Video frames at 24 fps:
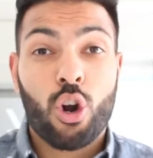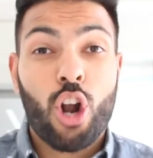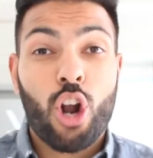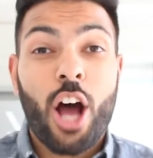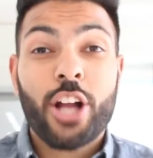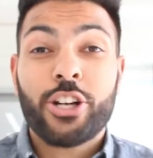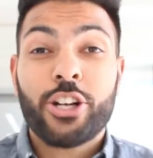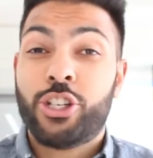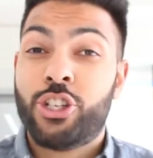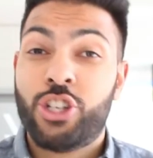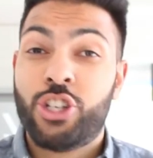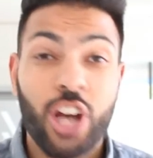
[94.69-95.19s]
We're
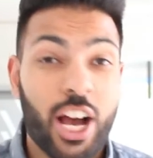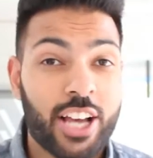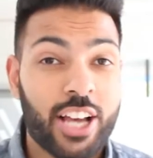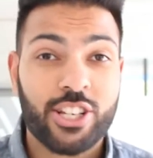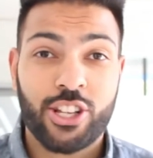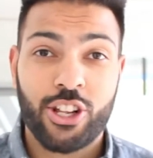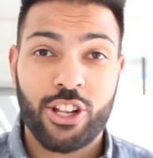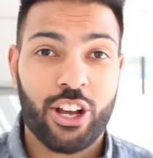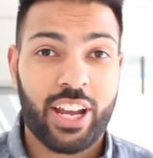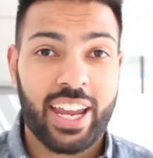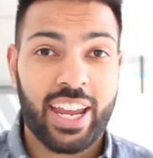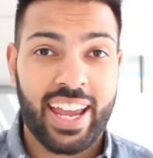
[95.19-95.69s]
not
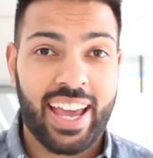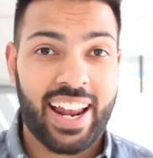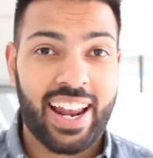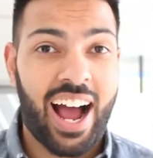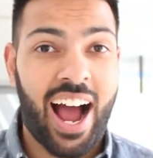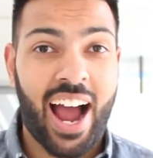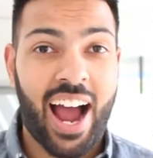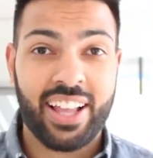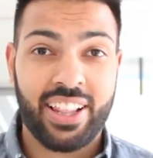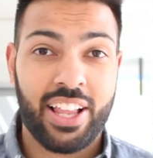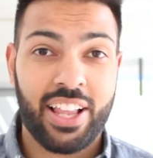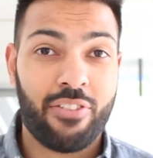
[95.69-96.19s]
just looking at
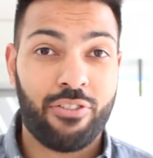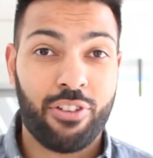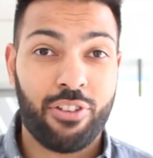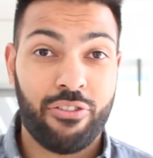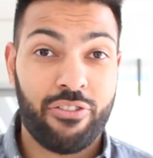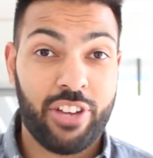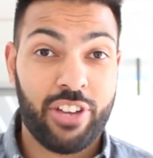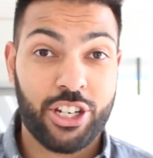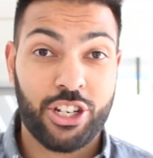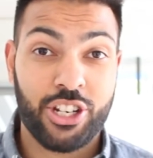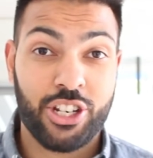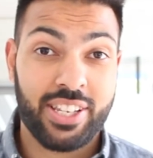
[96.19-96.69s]
high-level
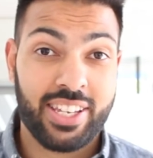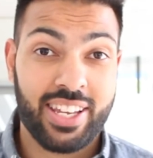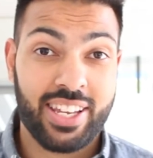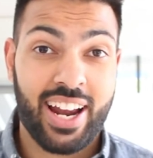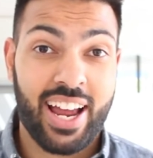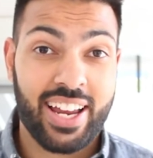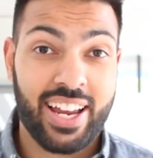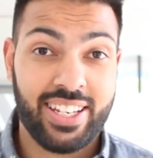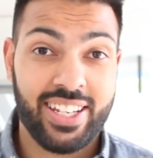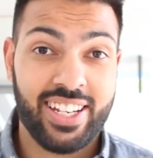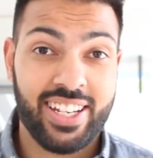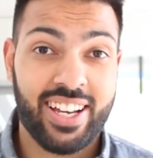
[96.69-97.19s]
visions
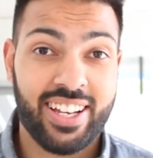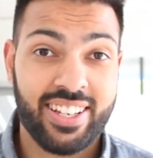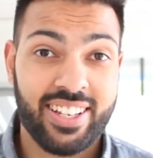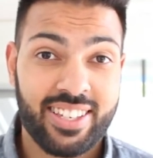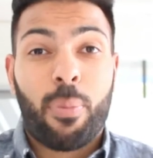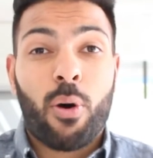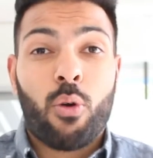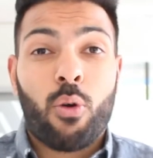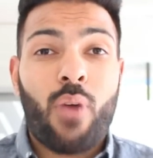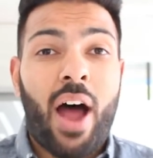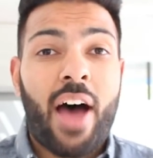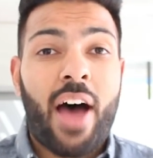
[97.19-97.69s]
and ideas,
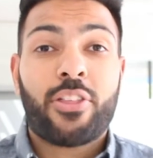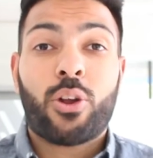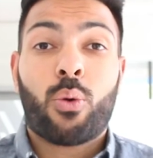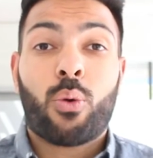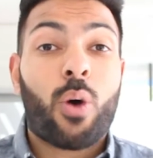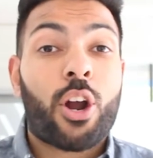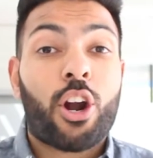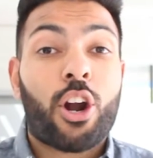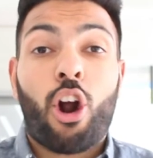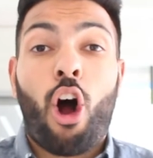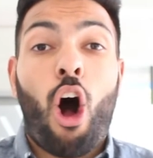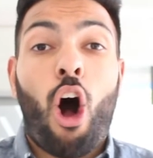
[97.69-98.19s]
but rather
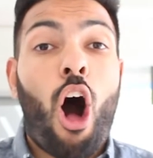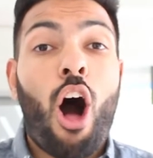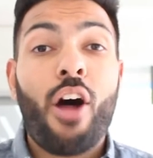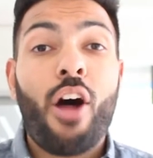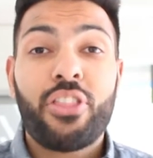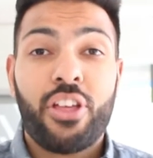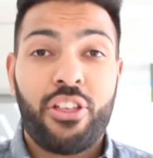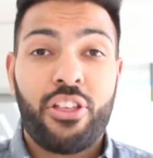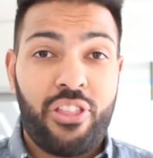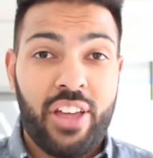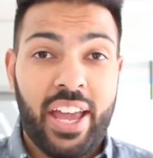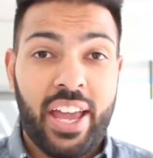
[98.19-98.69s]
what are
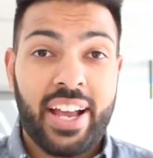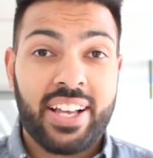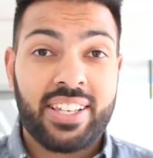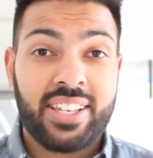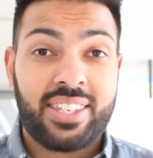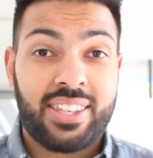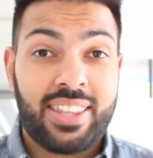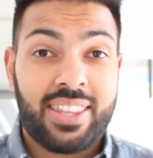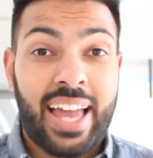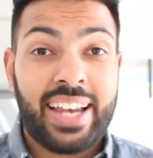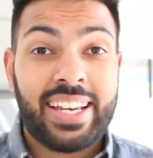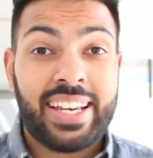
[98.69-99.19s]
all the
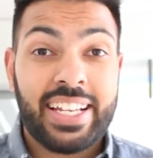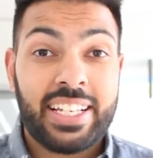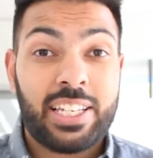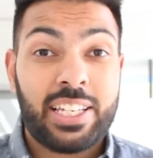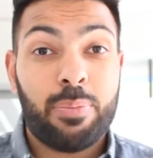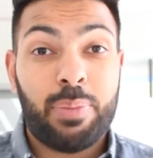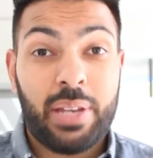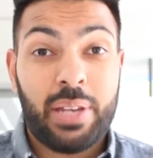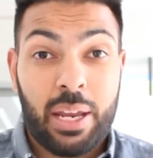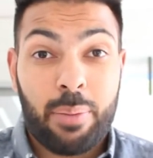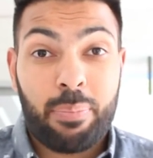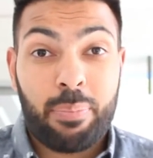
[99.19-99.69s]
things that need
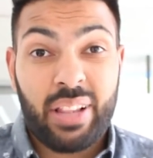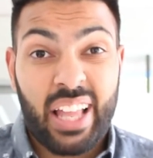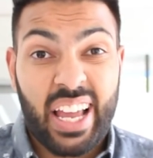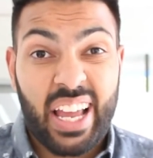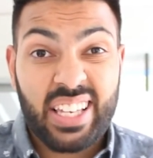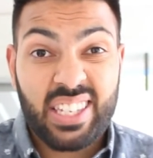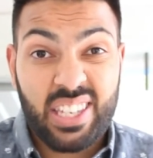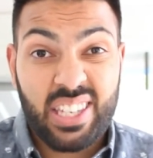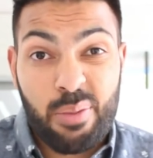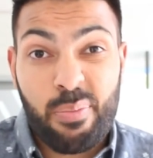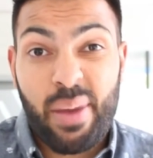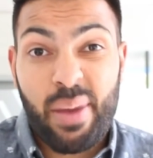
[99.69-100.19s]
to be in
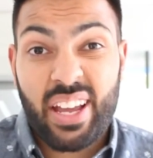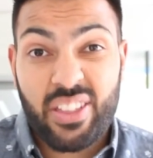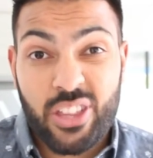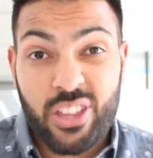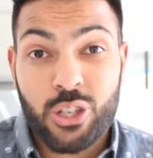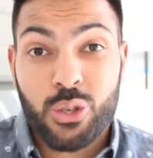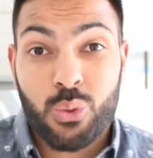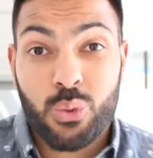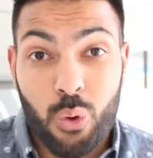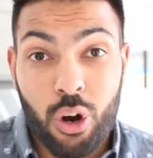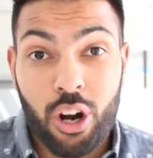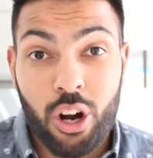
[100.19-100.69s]
place to make
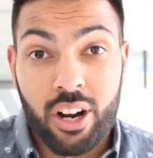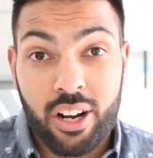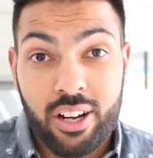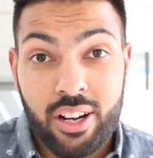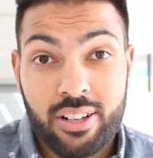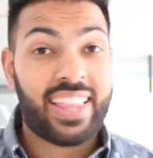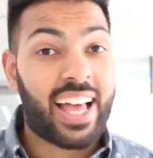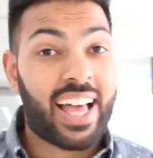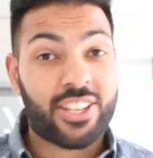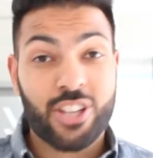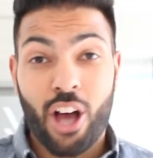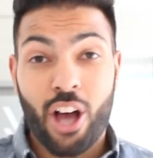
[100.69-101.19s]
this work?
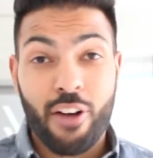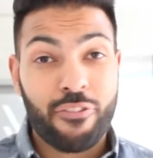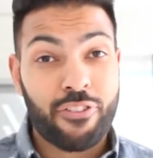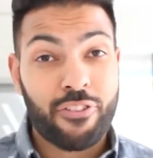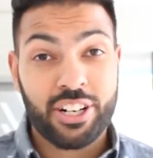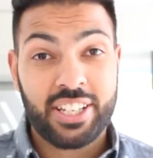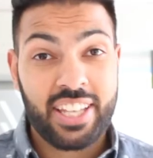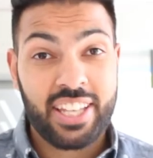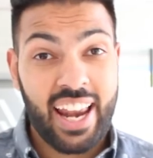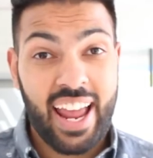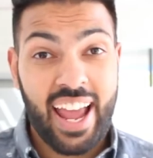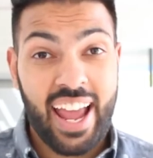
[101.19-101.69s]
That's all
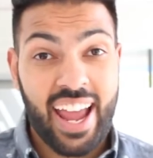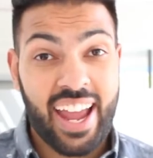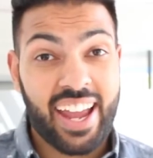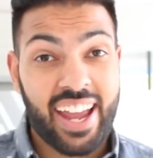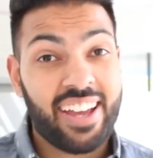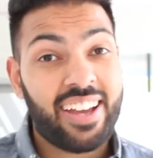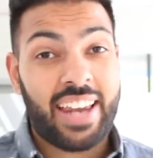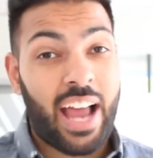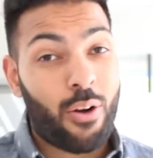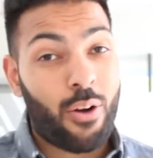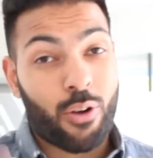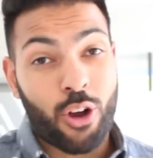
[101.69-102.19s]
for
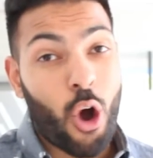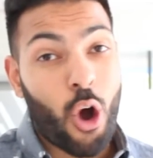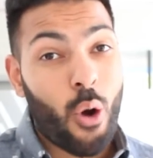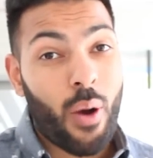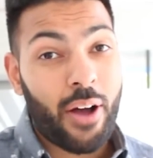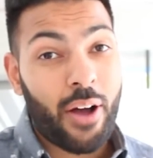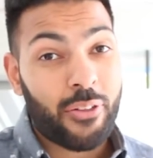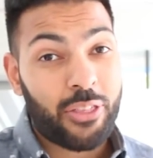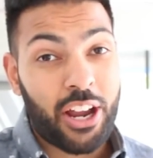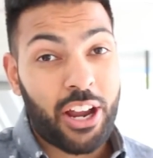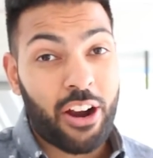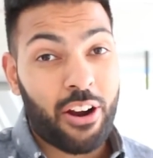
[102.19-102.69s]
today. Now go
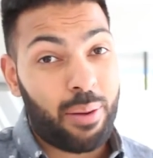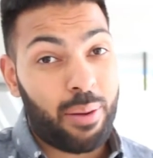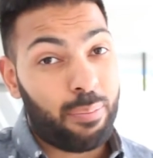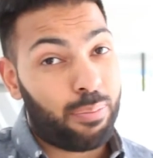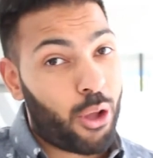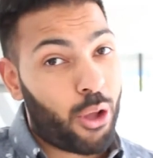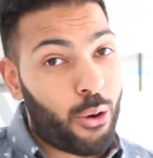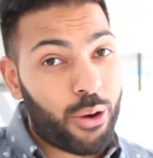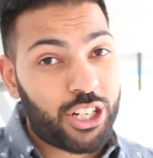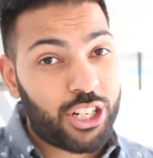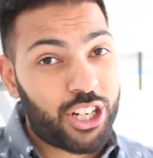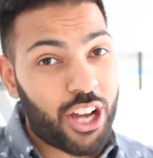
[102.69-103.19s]
out there and
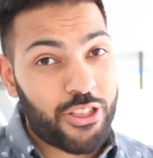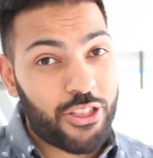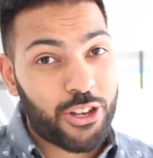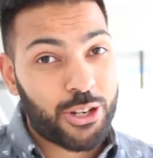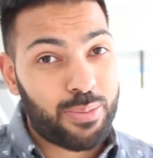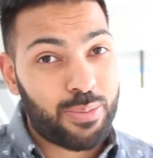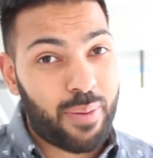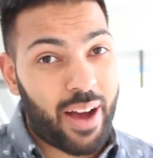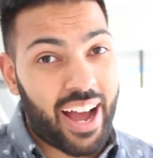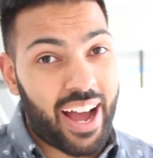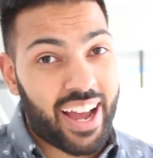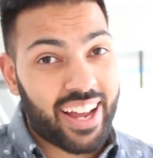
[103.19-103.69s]
blow each
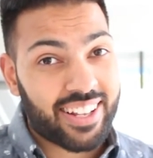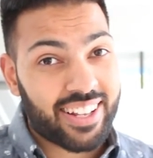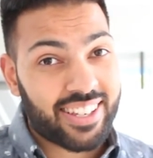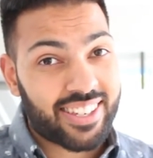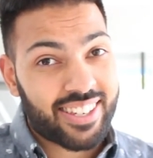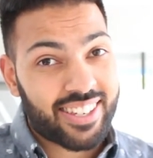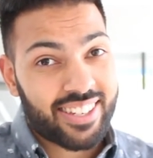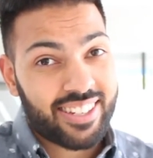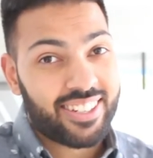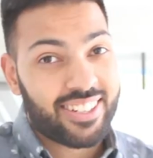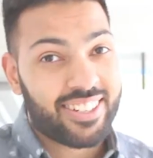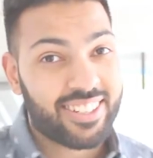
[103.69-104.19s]
other's
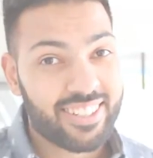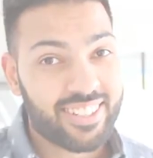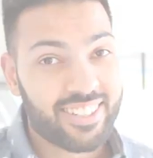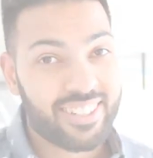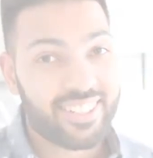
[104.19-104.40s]
minds.